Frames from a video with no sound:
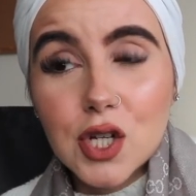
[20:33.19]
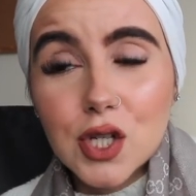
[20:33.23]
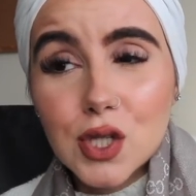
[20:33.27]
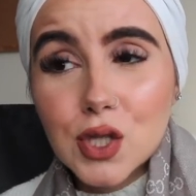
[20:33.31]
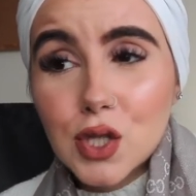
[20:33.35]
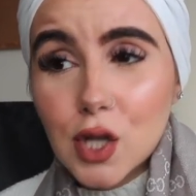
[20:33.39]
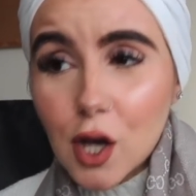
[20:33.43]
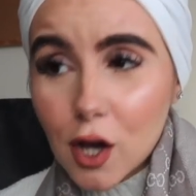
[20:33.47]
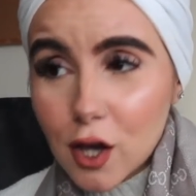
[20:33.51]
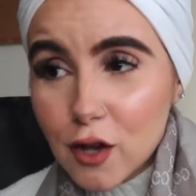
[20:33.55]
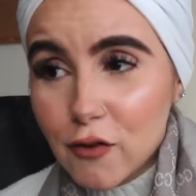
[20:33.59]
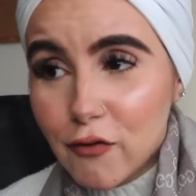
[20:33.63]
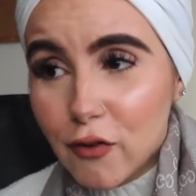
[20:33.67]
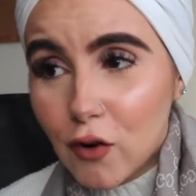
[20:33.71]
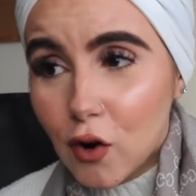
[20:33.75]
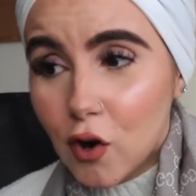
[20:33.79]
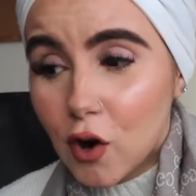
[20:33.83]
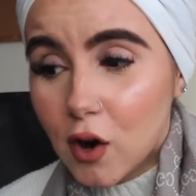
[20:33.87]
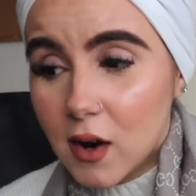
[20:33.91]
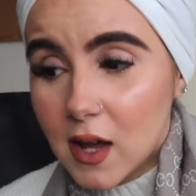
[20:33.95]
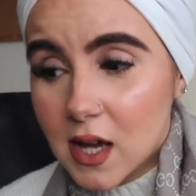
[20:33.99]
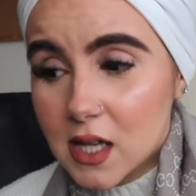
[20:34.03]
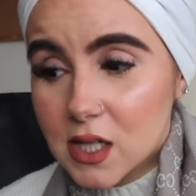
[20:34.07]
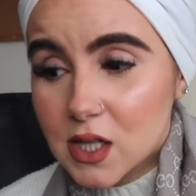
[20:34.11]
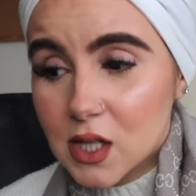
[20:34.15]
It's so
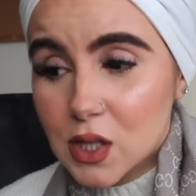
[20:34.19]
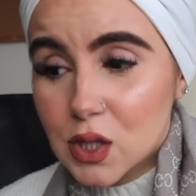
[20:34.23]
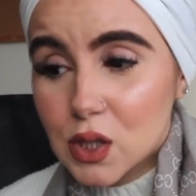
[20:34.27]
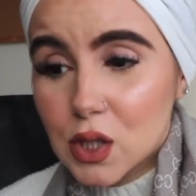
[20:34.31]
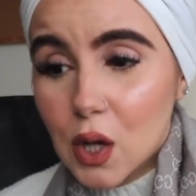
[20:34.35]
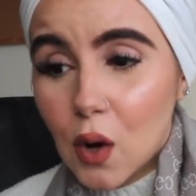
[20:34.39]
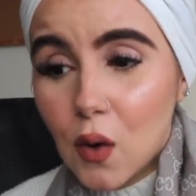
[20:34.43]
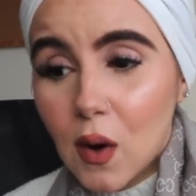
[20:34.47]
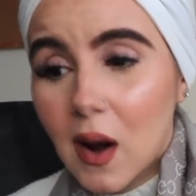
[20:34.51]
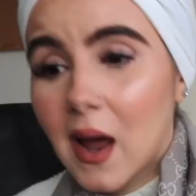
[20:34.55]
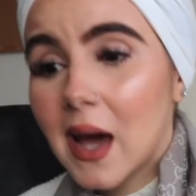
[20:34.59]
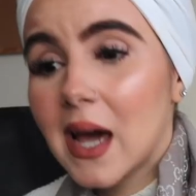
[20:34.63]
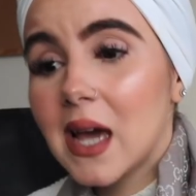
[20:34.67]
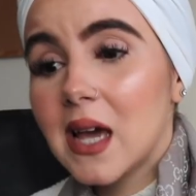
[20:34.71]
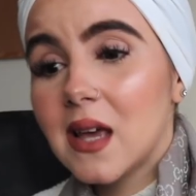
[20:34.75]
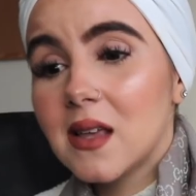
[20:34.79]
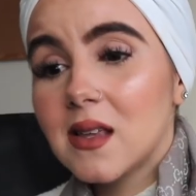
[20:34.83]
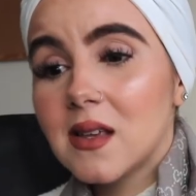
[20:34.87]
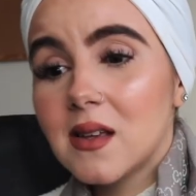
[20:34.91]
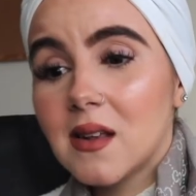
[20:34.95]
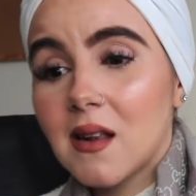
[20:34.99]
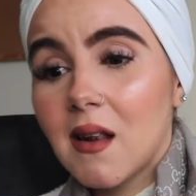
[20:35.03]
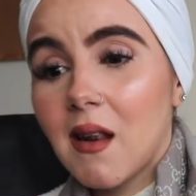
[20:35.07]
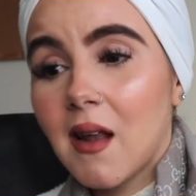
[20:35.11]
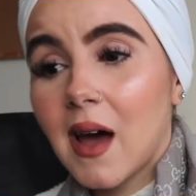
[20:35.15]
flawless, it's so light
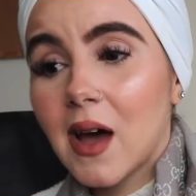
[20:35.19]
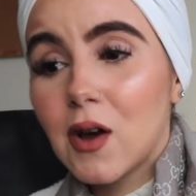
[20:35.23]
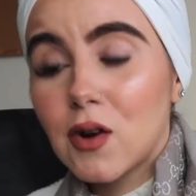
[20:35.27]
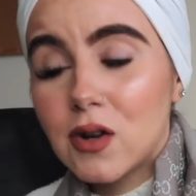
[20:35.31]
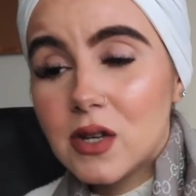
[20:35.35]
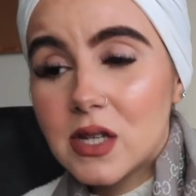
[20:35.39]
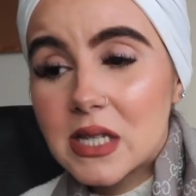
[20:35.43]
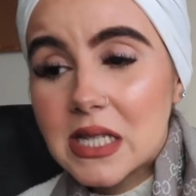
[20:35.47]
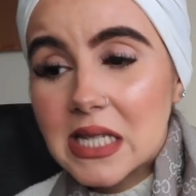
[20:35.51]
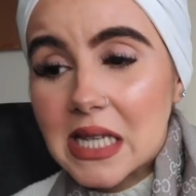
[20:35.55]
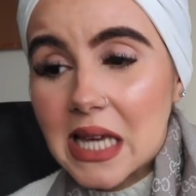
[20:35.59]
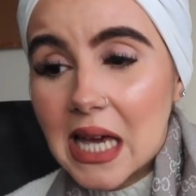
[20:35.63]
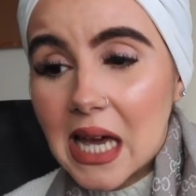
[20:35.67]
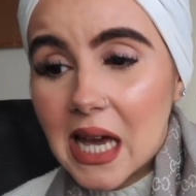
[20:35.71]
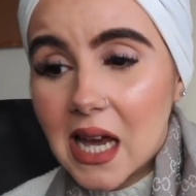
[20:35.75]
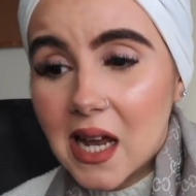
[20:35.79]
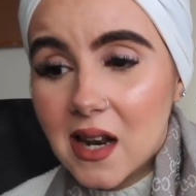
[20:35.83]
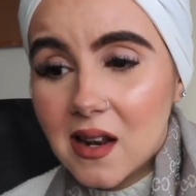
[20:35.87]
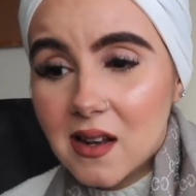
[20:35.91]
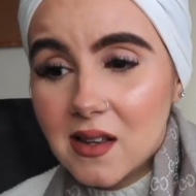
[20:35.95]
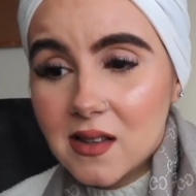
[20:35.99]
on your skin,